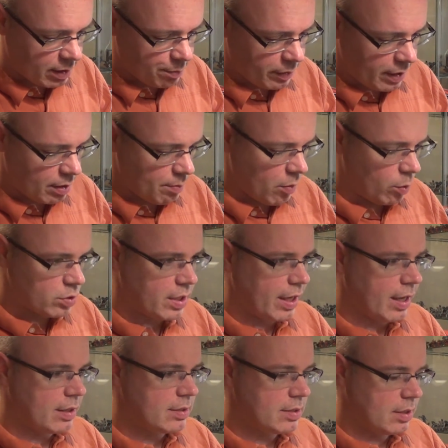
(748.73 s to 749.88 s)
to play the most
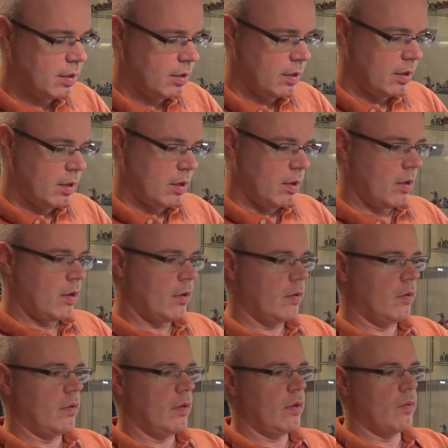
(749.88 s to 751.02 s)
against,
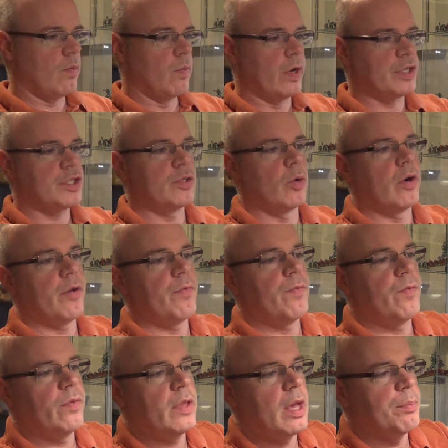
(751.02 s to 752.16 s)
which sort
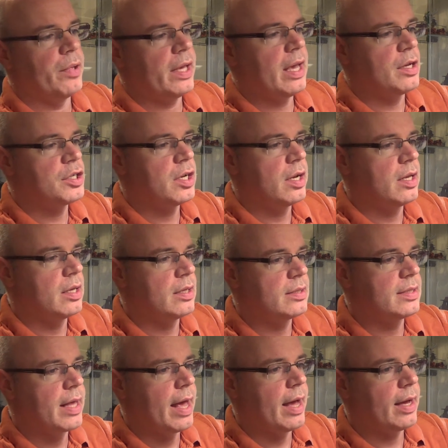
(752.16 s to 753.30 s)
of the implication
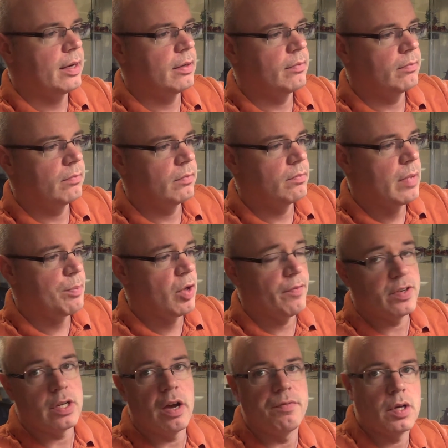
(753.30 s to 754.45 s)
is that maybe I
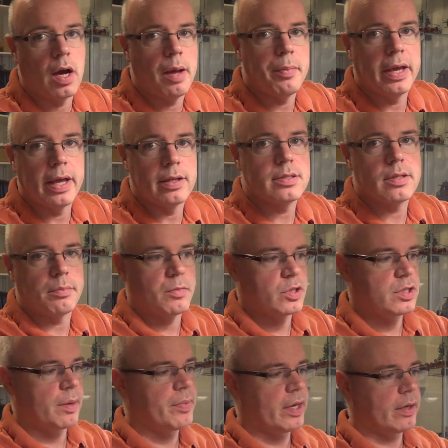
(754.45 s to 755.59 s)
have a tough time against them or
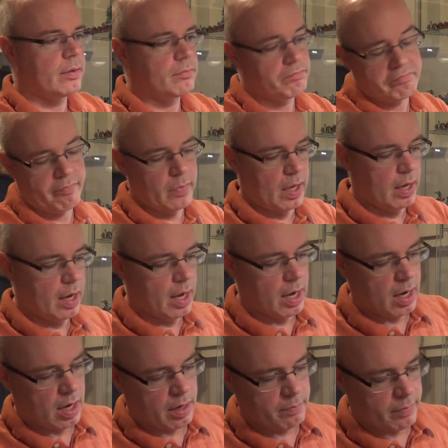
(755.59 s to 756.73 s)
something.
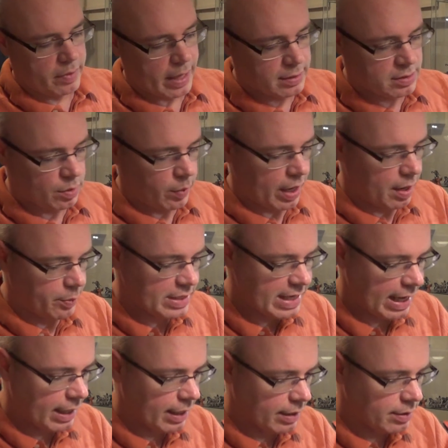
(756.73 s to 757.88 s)
That's the way I would
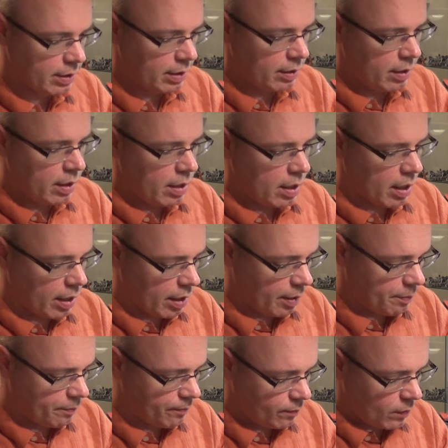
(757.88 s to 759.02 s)
take it.
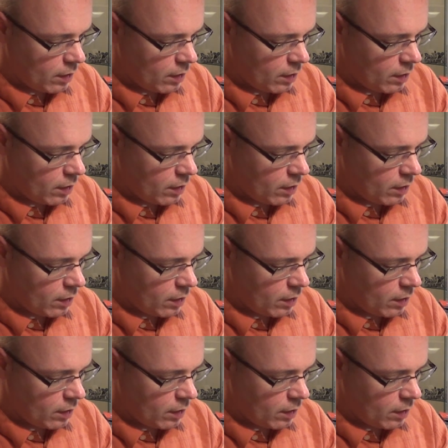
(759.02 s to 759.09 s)
I